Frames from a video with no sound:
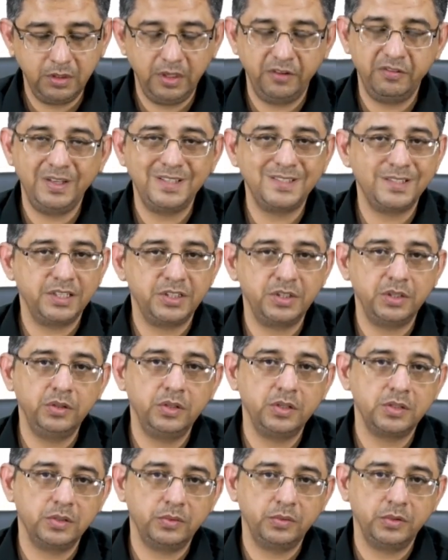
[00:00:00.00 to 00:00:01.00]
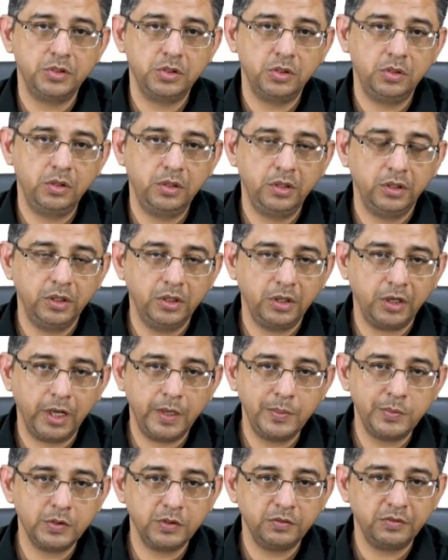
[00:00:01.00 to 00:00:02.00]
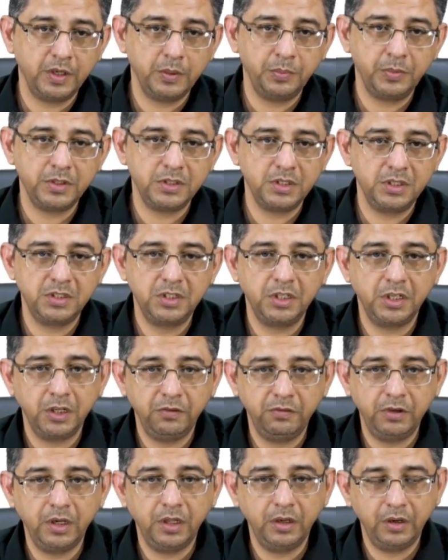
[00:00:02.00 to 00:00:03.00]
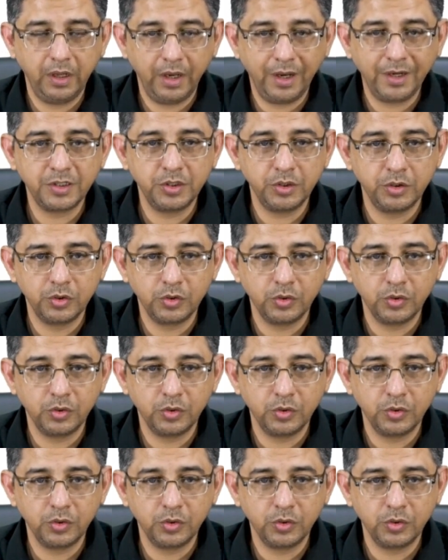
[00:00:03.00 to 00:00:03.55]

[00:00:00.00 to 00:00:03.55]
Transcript: every session there's a question on the types of hypersensitivity reaction.